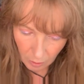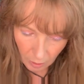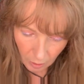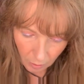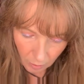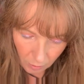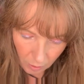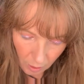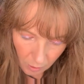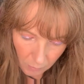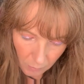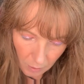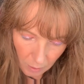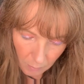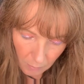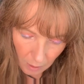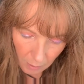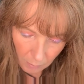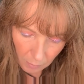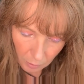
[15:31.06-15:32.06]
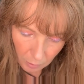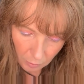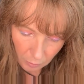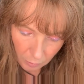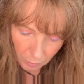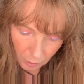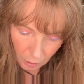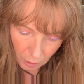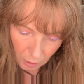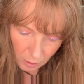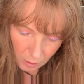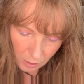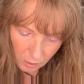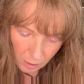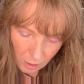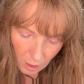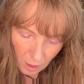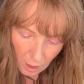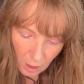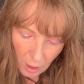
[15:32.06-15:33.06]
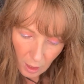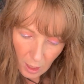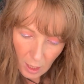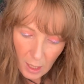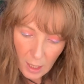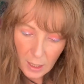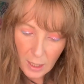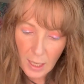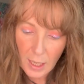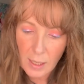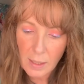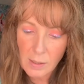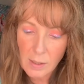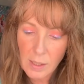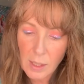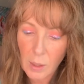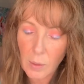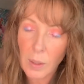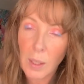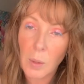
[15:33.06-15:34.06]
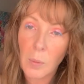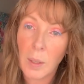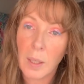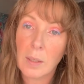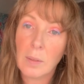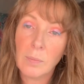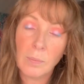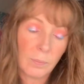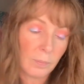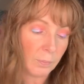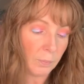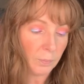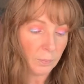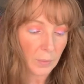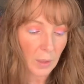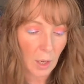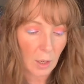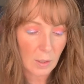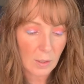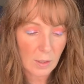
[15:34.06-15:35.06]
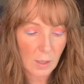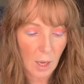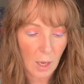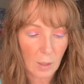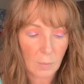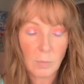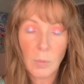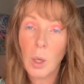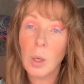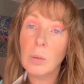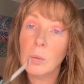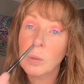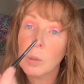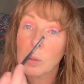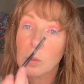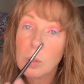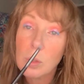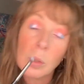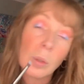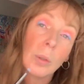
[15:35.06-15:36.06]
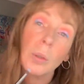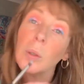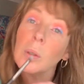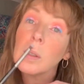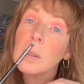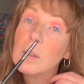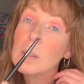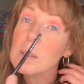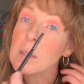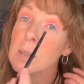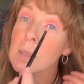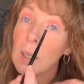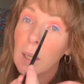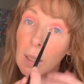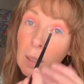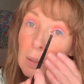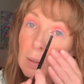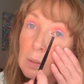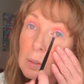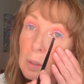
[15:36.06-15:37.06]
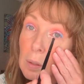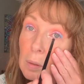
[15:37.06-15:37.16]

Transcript: okay, I'll go in with the matte blue first. Yeah, so anyway, I, I'm not real sure at this stage